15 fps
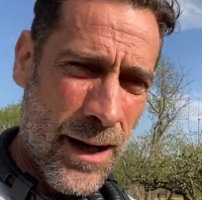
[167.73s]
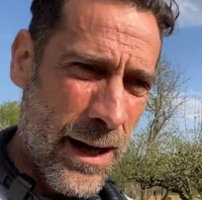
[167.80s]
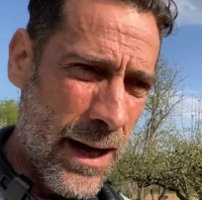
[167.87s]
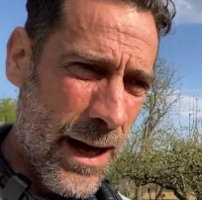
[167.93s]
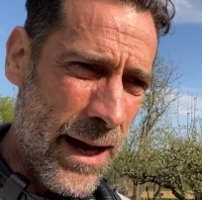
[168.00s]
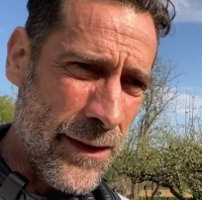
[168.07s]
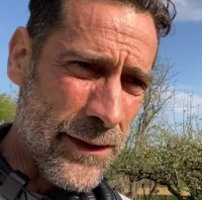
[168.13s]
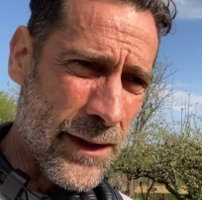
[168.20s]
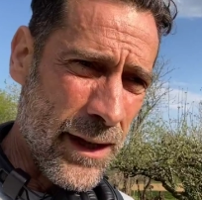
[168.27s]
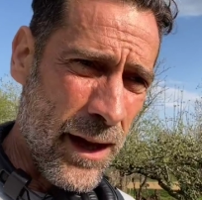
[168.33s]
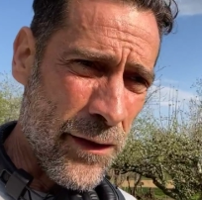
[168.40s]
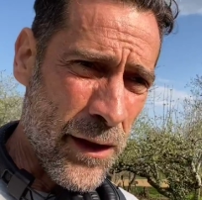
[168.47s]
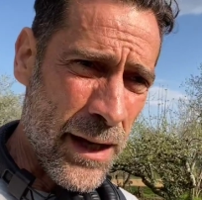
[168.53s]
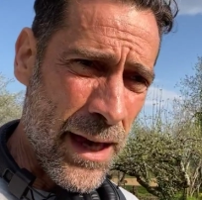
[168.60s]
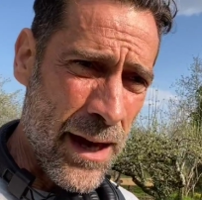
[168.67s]
And the
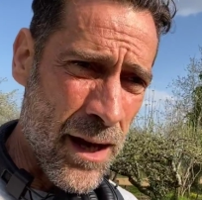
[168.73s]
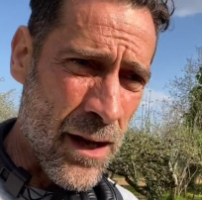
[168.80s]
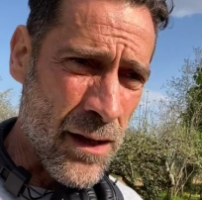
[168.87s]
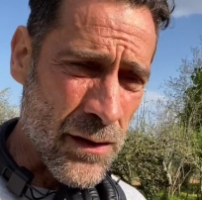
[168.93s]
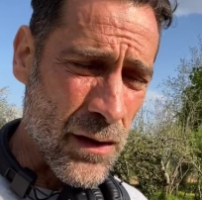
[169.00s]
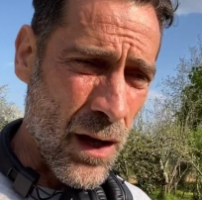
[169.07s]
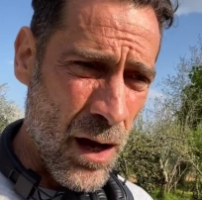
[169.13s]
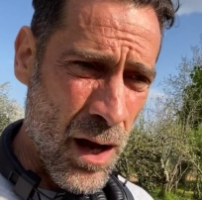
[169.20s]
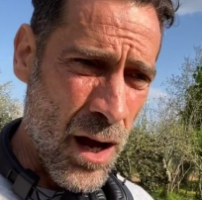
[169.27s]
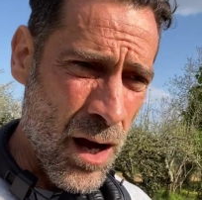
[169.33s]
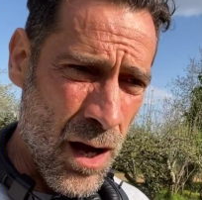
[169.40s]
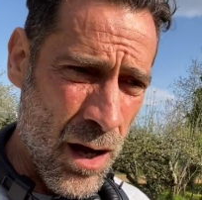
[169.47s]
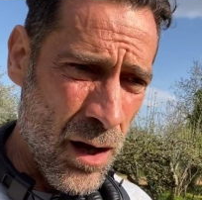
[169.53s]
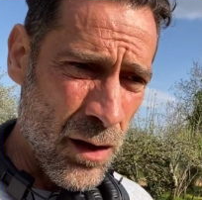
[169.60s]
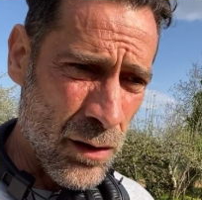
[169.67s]
other layers
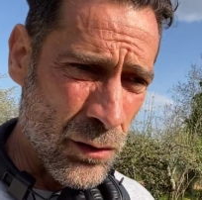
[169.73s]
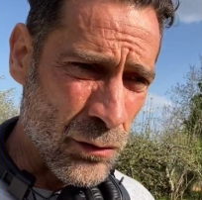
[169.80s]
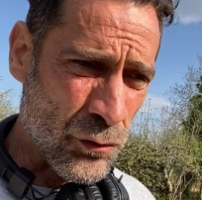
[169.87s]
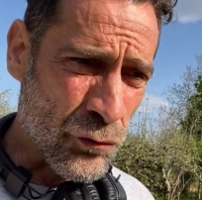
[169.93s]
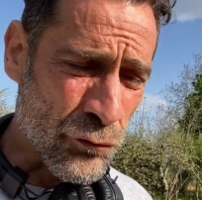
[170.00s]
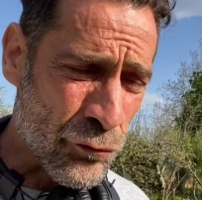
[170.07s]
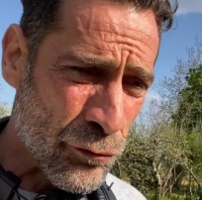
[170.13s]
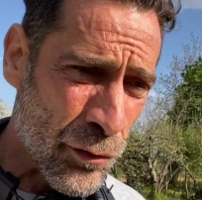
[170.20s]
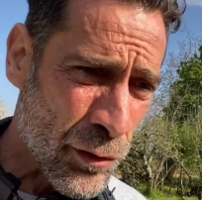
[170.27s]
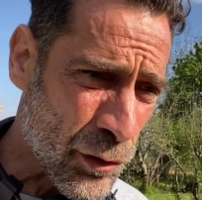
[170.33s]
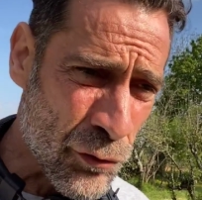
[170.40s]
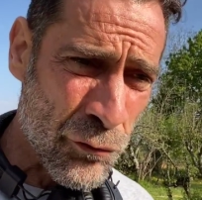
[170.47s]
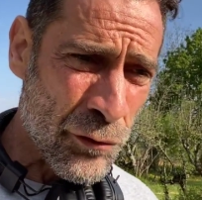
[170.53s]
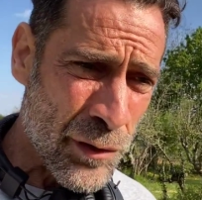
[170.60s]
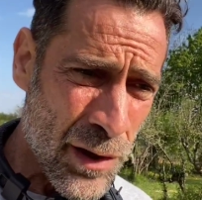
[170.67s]
are
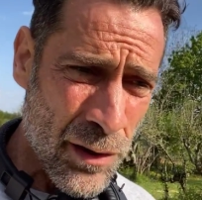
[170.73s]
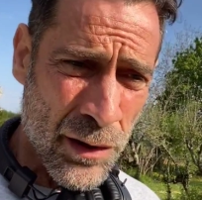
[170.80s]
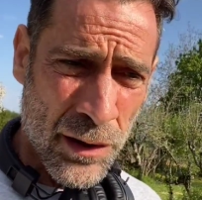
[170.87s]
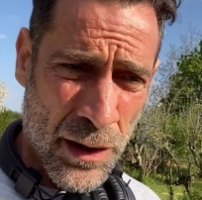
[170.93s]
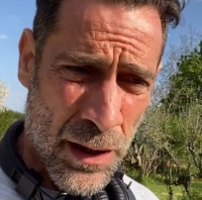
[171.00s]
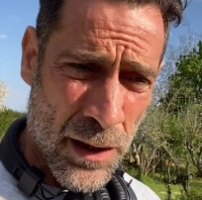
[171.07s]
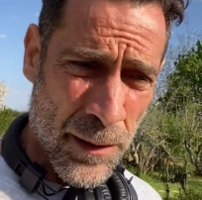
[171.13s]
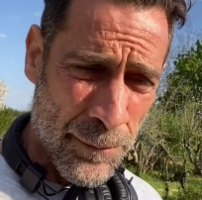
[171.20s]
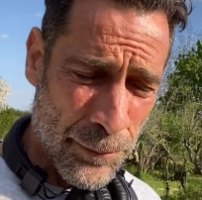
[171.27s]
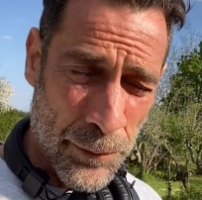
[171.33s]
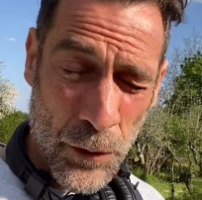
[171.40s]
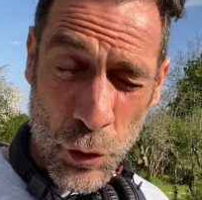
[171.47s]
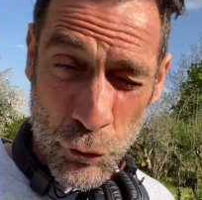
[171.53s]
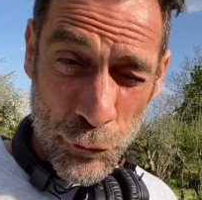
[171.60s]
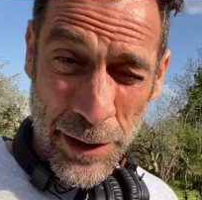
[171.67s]
green,
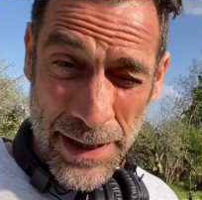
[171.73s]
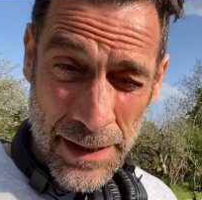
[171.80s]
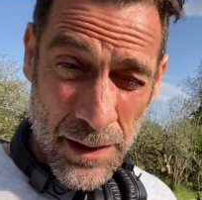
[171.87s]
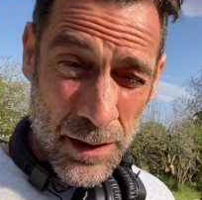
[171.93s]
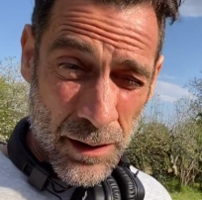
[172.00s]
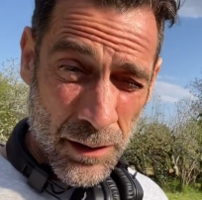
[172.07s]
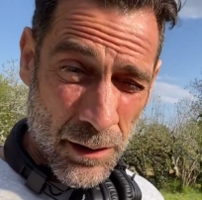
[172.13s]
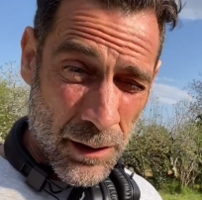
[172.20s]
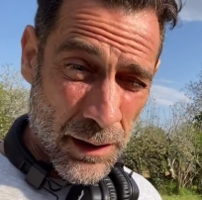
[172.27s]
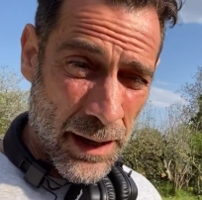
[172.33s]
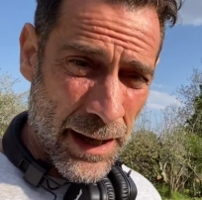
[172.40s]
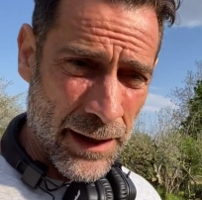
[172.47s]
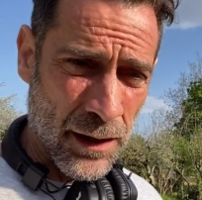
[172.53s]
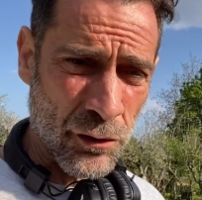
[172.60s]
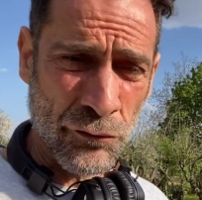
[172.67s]

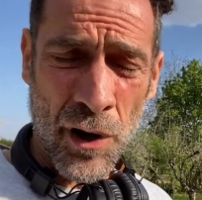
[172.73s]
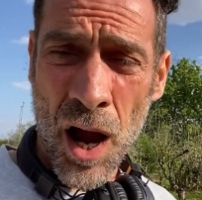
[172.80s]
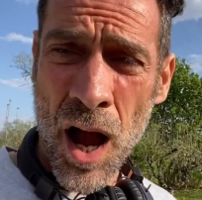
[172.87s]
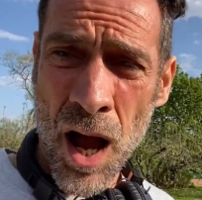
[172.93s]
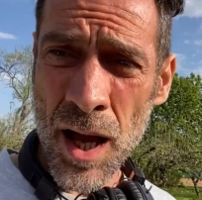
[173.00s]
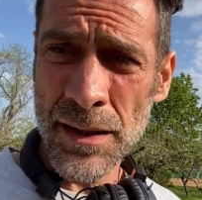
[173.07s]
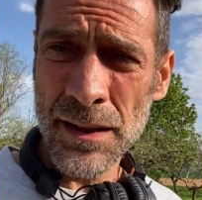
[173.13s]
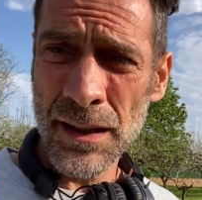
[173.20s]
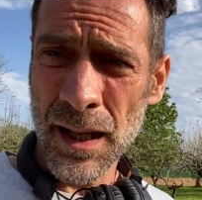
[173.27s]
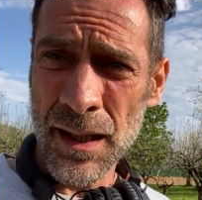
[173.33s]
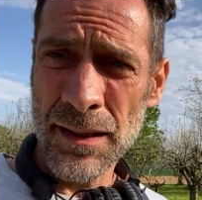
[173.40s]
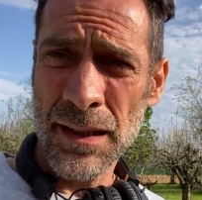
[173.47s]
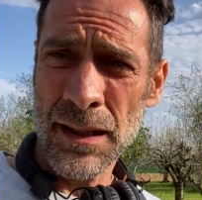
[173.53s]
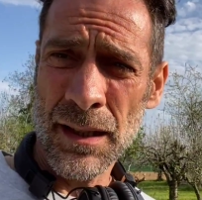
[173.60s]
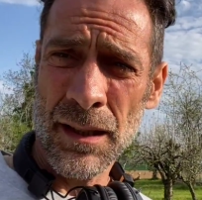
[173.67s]
like grass
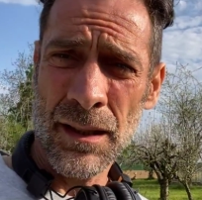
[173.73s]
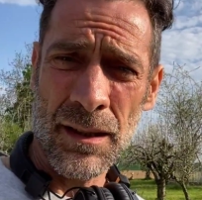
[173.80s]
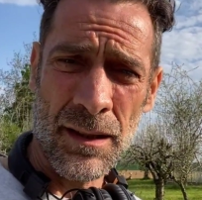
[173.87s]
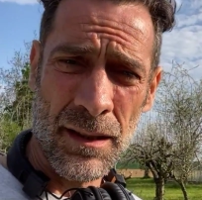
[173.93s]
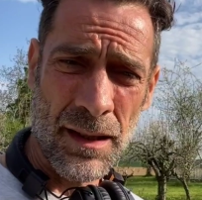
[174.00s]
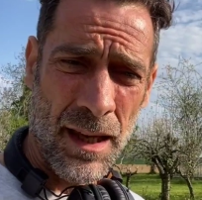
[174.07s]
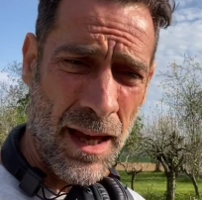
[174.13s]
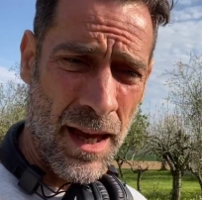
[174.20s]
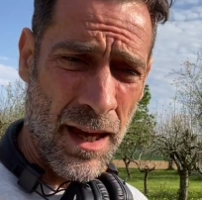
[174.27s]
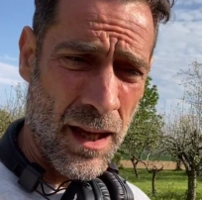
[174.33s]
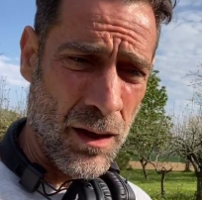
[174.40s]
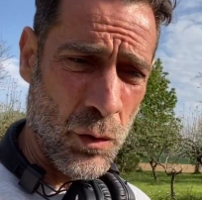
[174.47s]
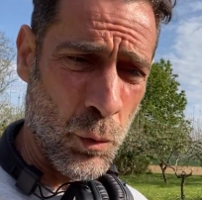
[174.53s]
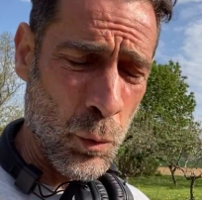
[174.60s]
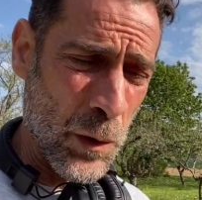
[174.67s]
cuttings
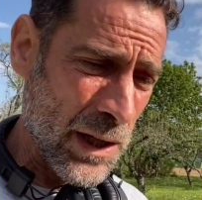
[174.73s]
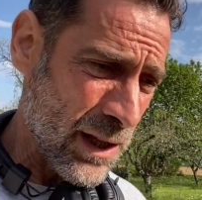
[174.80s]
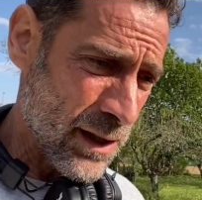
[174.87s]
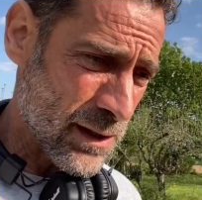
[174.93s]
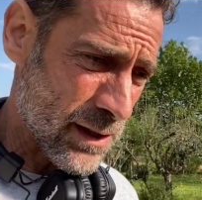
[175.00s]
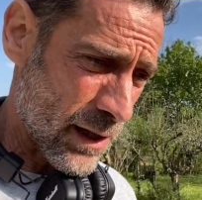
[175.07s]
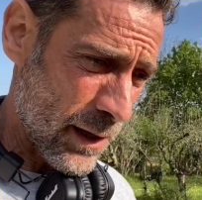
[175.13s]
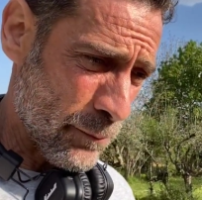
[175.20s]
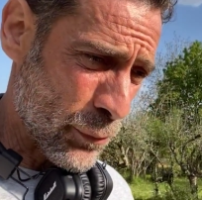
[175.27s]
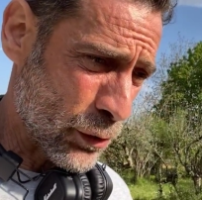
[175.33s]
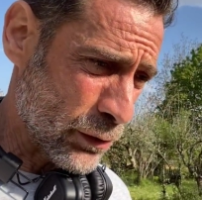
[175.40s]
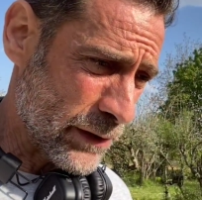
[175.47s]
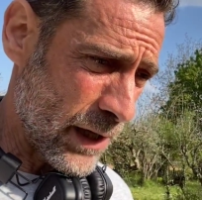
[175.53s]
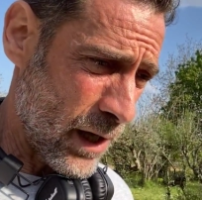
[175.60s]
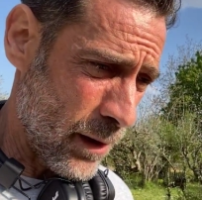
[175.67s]
and weeds that I
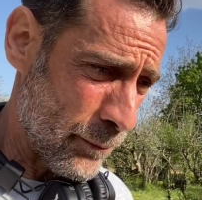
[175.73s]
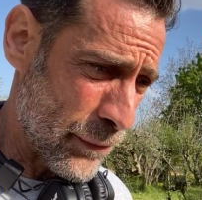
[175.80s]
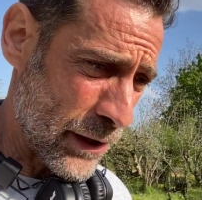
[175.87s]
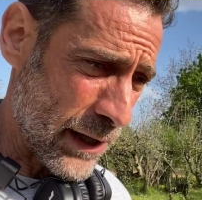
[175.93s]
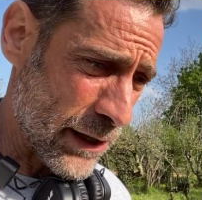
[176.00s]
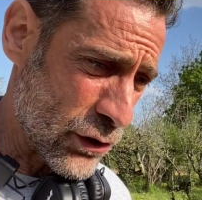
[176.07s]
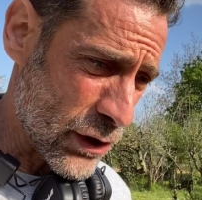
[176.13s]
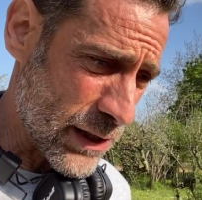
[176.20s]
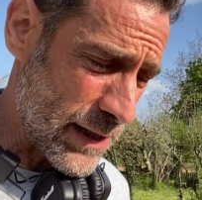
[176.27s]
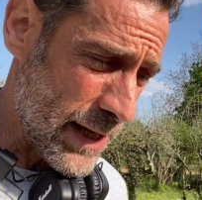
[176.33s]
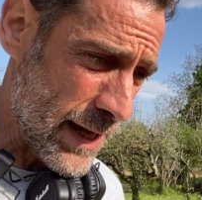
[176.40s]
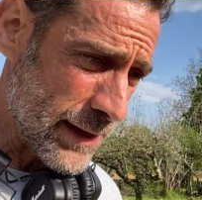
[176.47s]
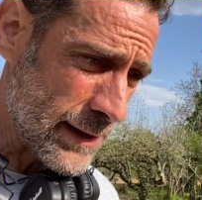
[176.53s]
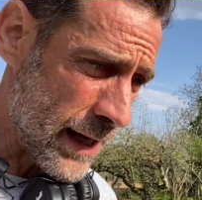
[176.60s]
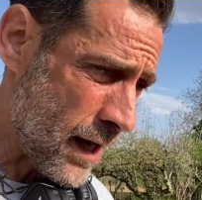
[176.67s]
pulled up that I just
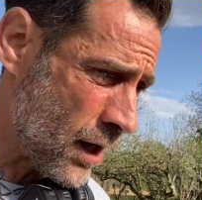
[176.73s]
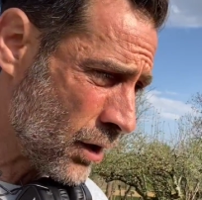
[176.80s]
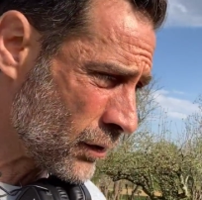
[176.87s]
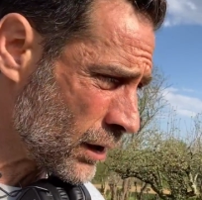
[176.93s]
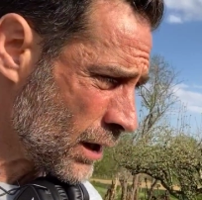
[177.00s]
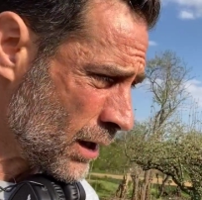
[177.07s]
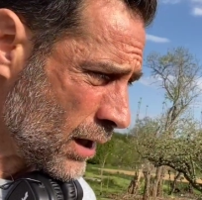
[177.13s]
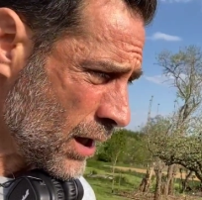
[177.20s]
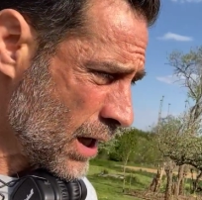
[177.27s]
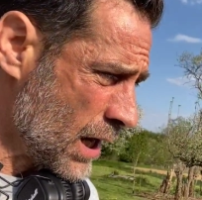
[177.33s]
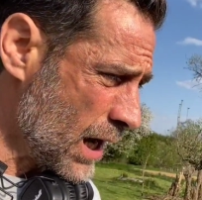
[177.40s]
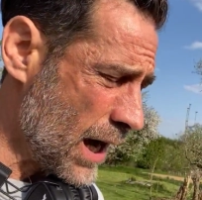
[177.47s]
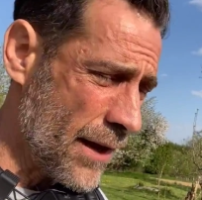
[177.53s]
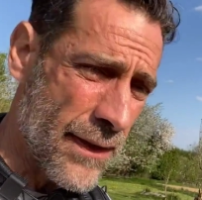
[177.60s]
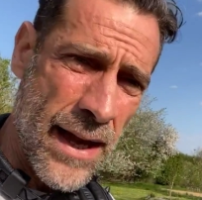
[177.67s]
lay down,
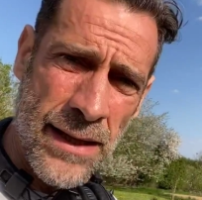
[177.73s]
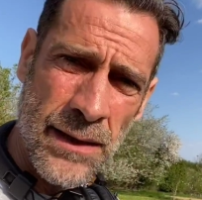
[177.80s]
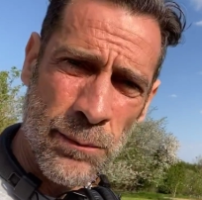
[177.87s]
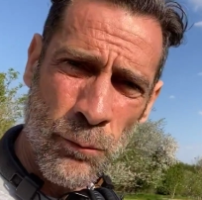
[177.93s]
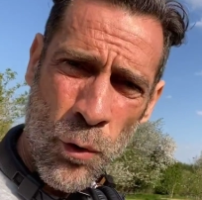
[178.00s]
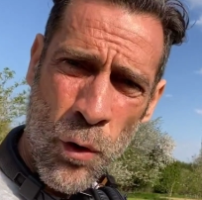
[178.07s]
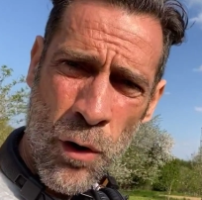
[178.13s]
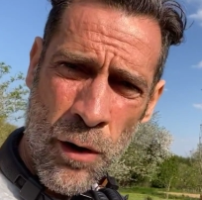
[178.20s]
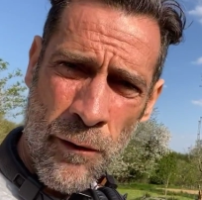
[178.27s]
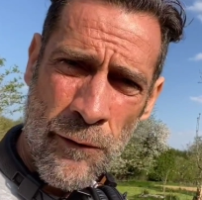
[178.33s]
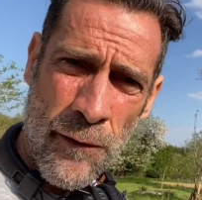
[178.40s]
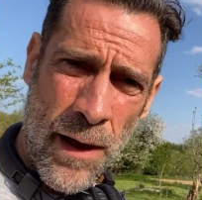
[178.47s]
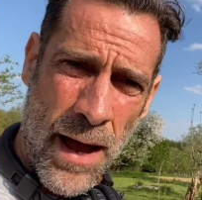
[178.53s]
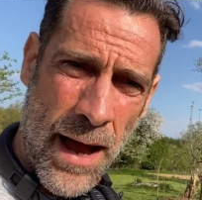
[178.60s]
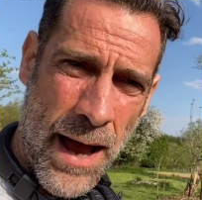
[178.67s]
and that's more
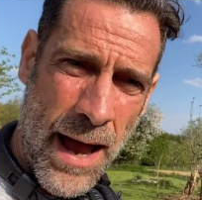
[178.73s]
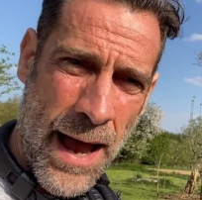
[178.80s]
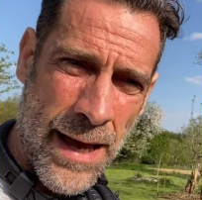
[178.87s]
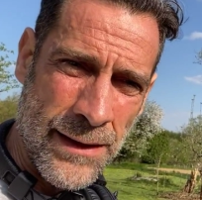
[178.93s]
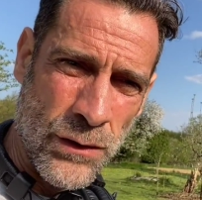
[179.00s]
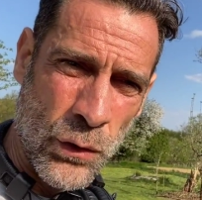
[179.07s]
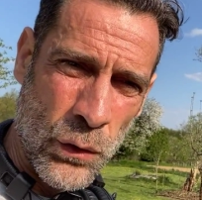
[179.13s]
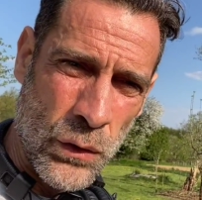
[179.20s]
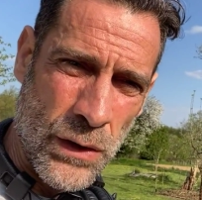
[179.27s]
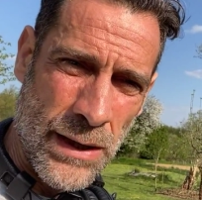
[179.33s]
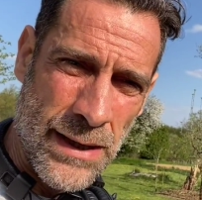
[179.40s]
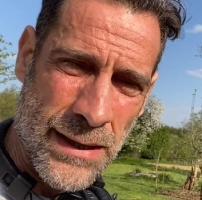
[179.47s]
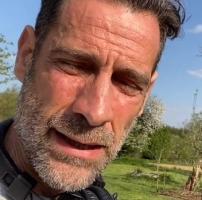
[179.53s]
of azote, so it's